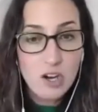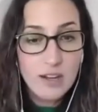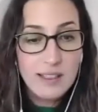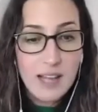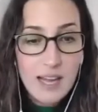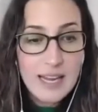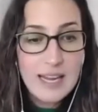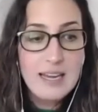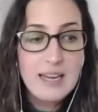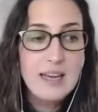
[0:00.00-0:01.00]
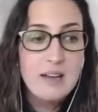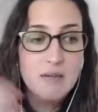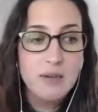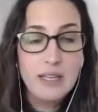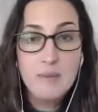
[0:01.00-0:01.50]
online
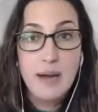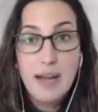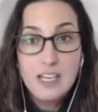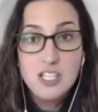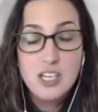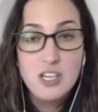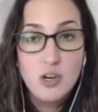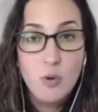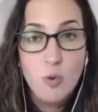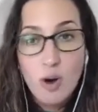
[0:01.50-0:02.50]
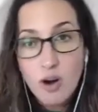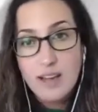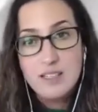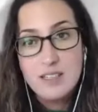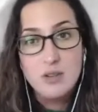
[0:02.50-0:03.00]
and really packaging your work
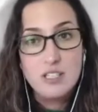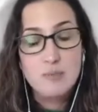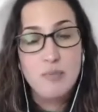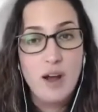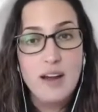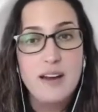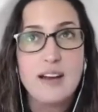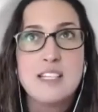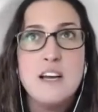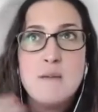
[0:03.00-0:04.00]
into this product